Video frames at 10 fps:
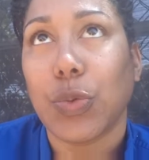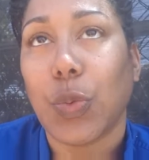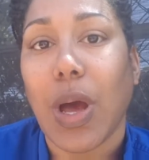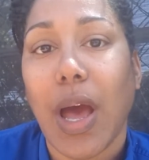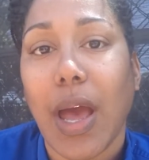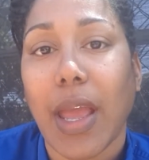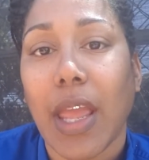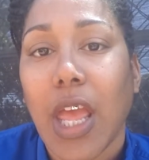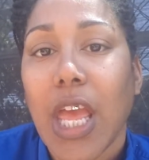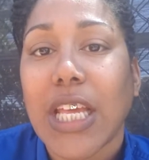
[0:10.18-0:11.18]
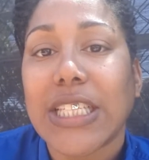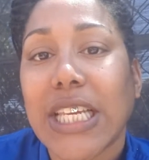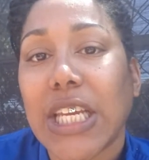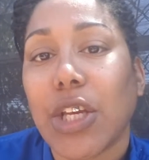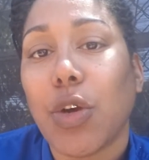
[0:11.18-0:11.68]
to why
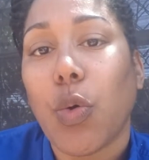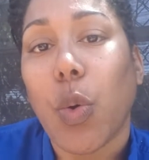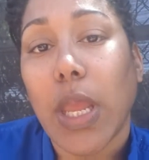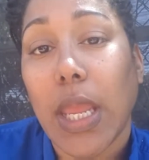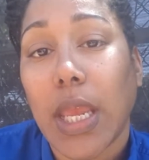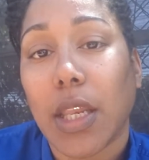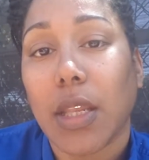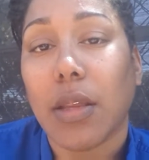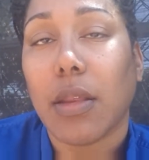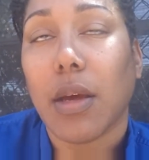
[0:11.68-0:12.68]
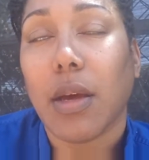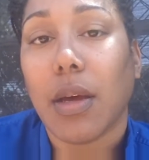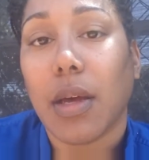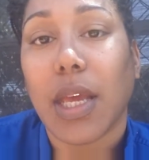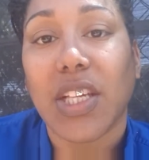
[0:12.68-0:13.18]
Teen Queen,
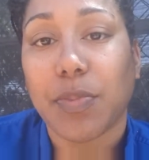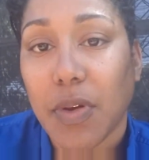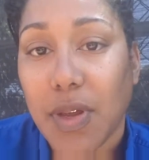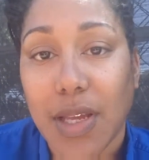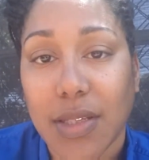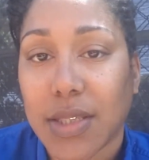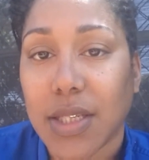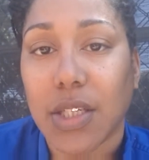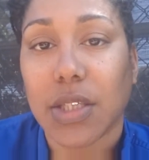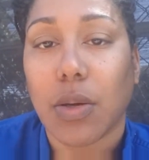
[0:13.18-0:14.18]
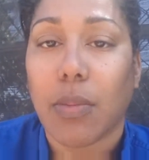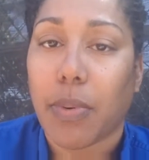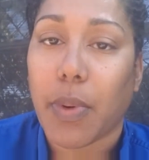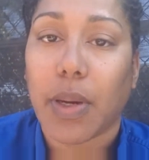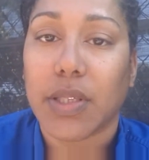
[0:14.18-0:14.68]
the experience, is so
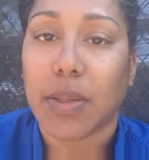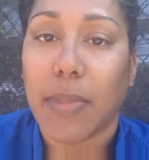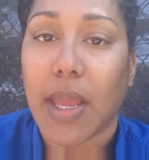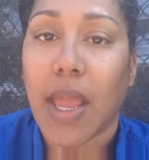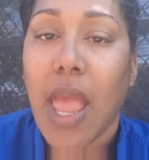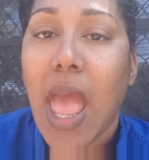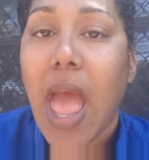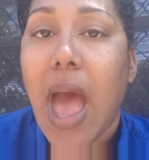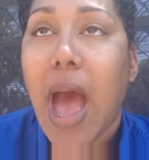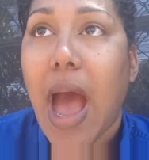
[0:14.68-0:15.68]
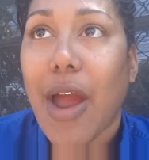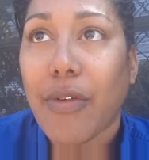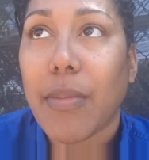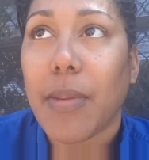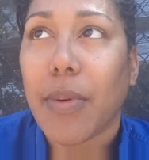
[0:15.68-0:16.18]
important to me. I
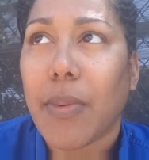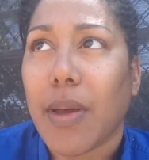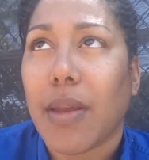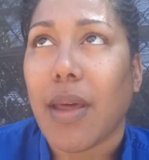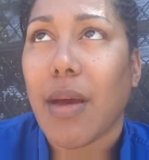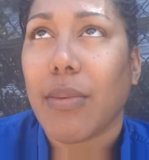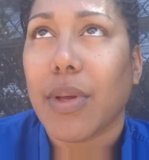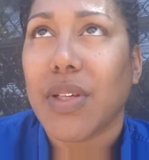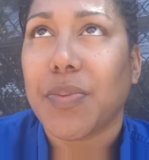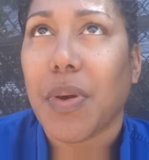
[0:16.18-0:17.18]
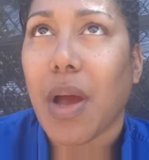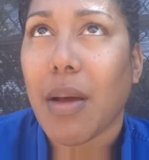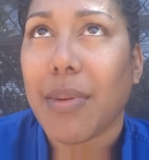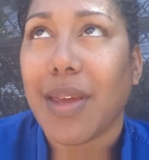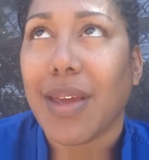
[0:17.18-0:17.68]
remember when I was
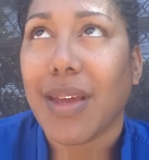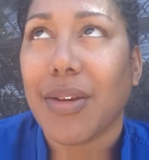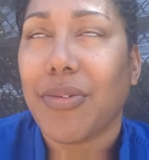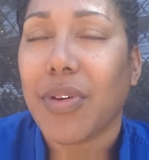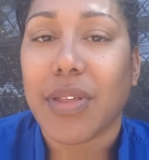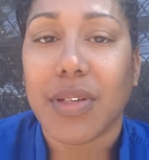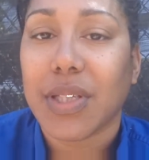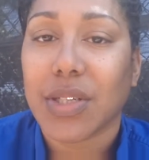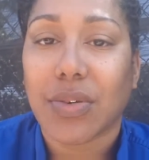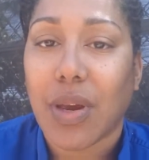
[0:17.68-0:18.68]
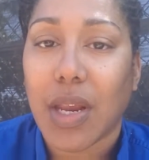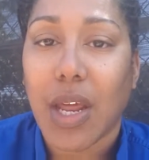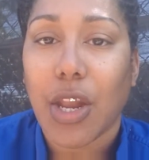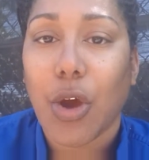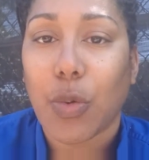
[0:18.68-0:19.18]
probably in fifth or sixth grade.
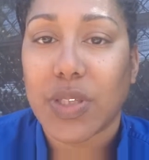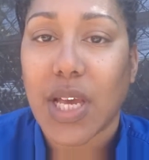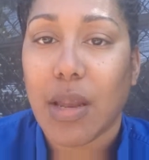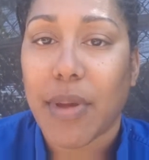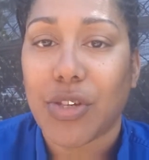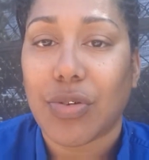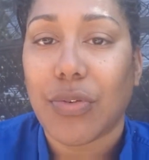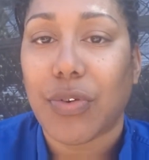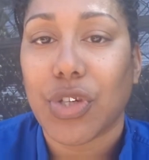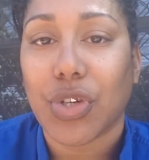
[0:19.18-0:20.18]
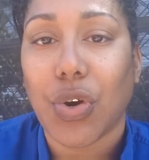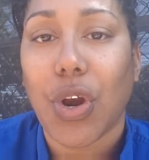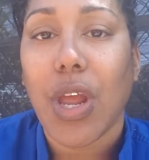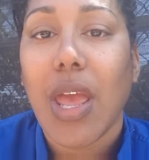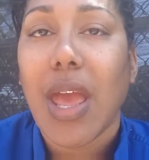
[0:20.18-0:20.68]
I know it was elementary for
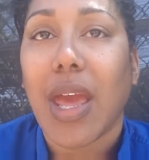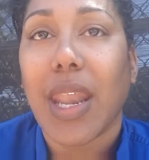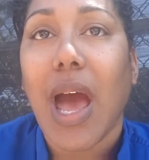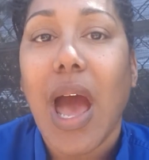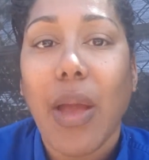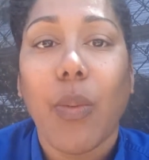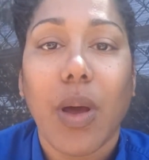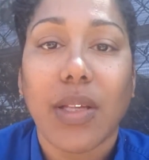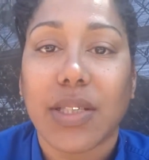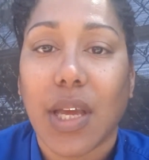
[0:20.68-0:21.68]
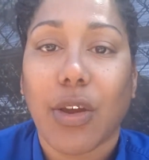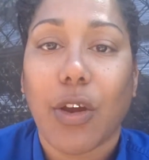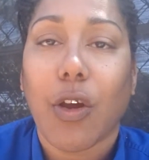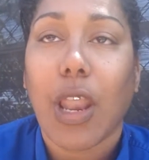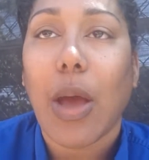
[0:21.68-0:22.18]
sure. And I was that
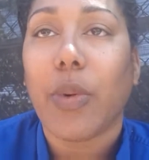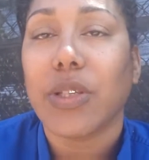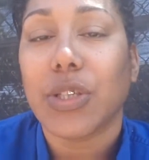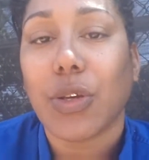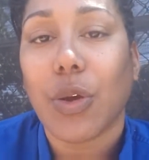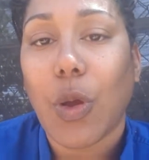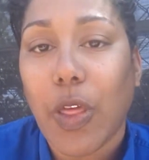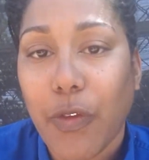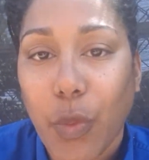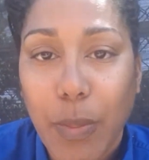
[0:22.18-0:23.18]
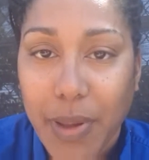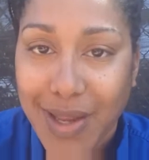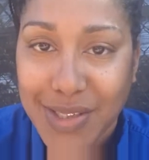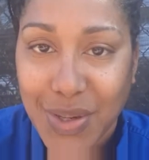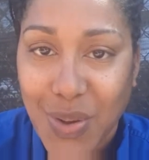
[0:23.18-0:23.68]
girl. I was the girl that everyone
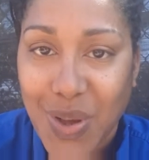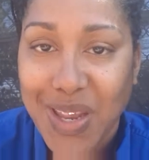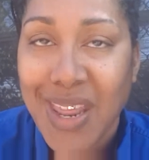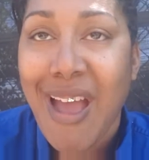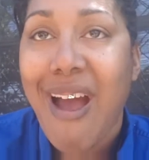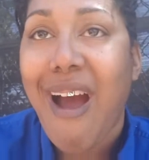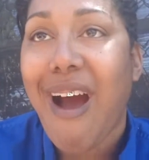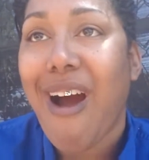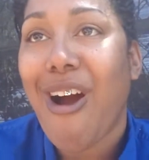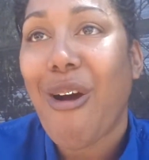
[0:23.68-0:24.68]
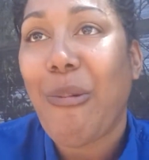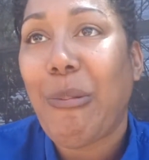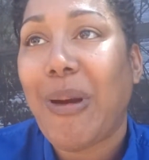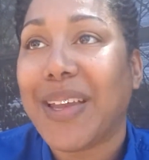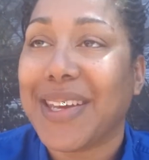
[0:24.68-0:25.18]
picked on.
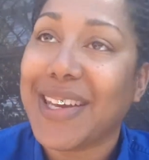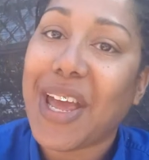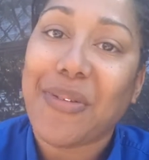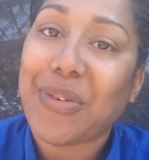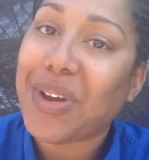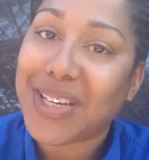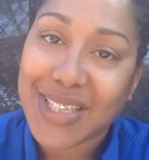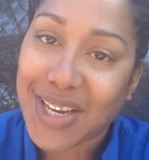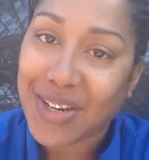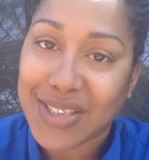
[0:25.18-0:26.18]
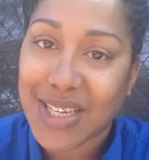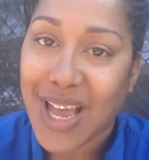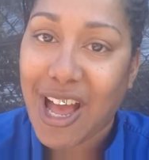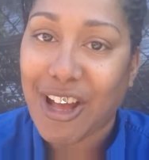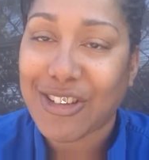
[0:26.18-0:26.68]
Um, I didn't have the greatest
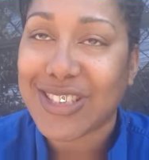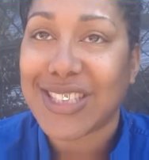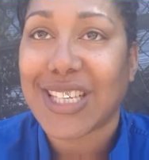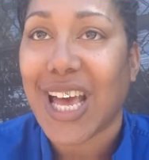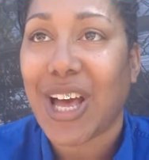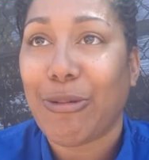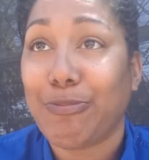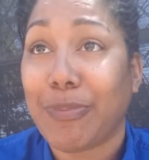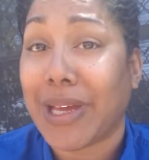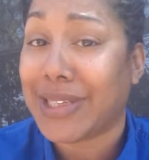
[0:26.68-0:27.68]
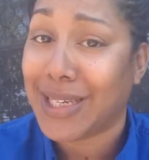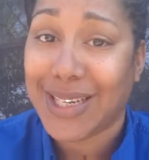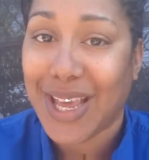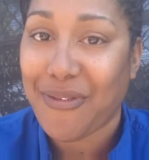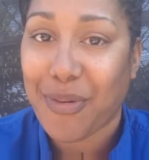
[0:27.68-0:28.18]
hairstyles. Um, I
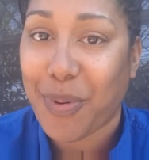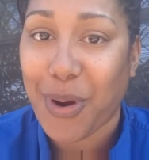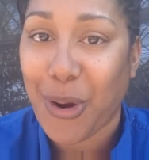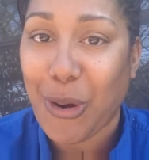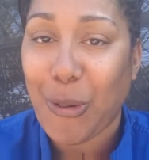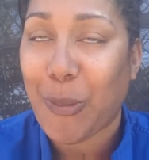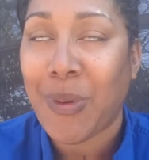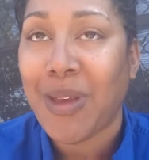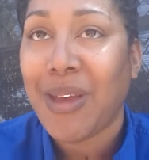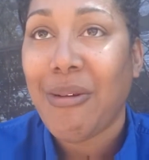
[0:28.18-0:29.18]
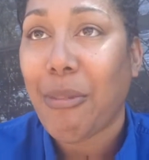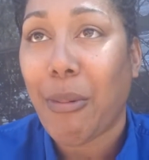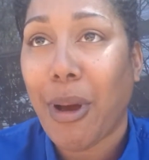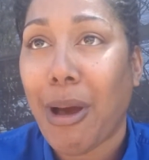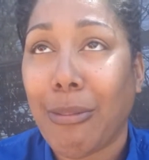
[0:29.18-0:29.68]
didn't have a perm. My
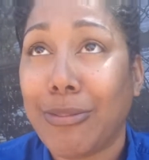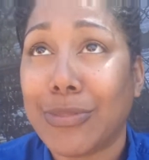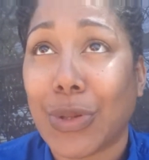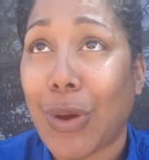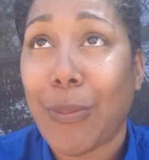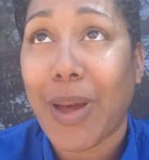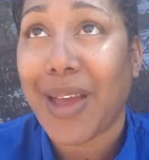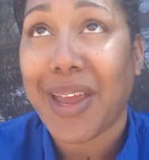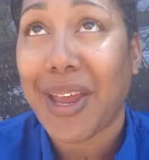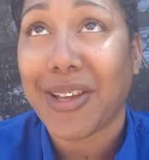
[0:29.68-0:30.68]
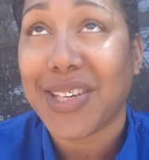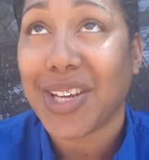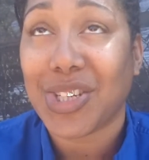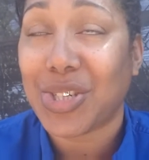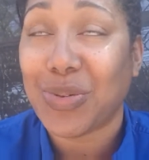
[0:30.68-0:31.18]
mom thought my hair
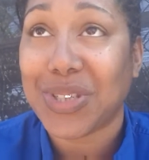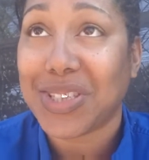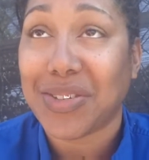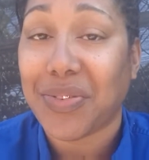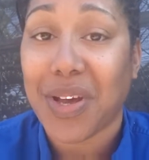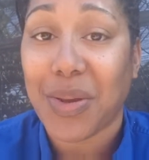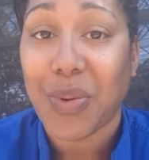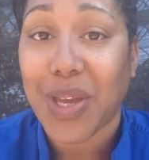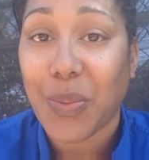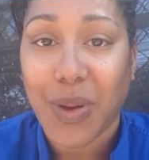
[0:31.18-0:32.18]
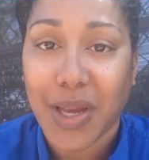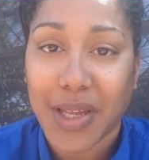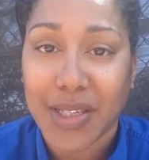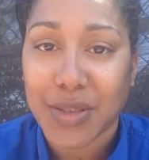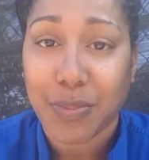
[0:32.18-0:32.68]
texture was just fine the way it
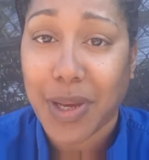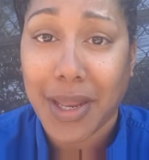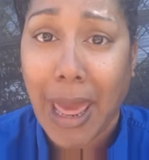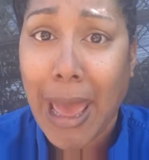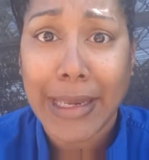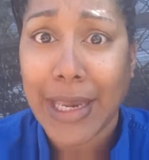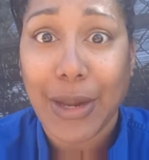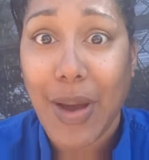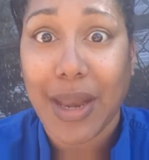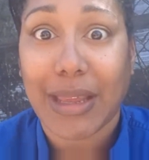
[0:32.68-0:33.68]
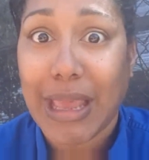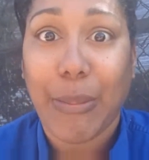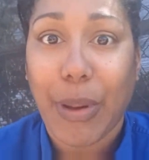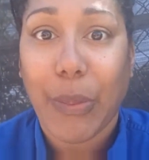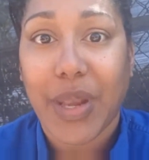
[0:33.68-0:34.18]
was, but I didn't know how to
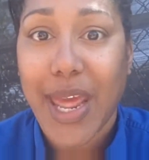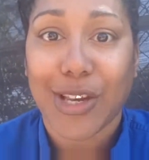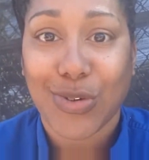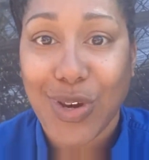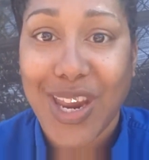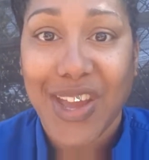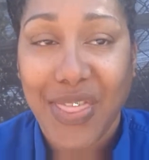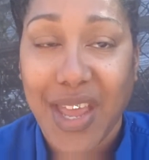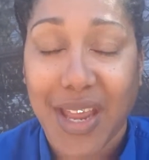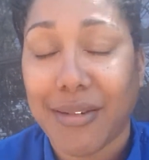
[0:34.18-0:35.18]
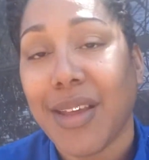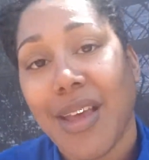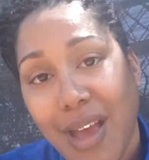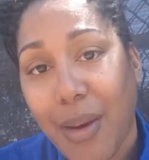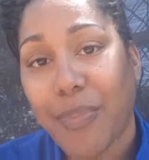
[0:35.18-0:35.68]
keep up with natural hair then
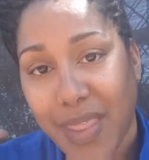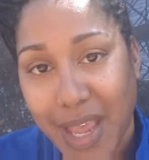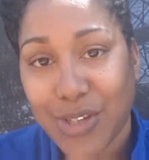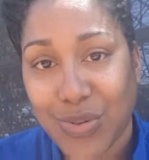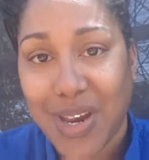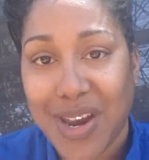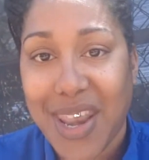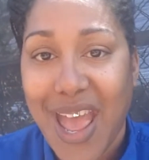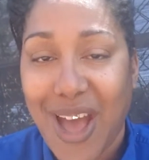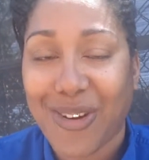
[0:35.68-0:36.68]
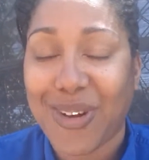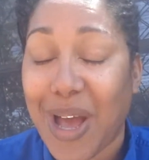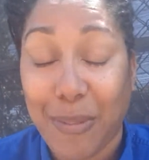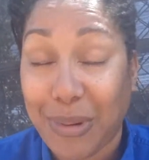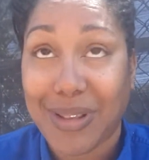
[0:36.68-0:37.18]
natural hair now.
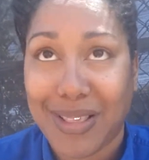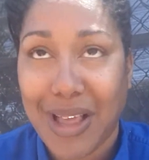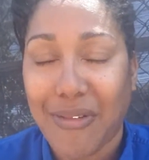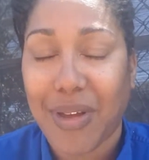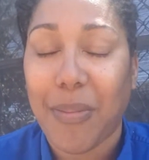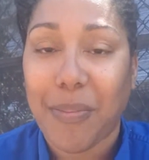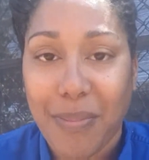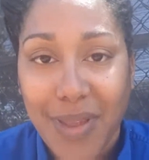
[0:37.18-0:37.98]
I love it.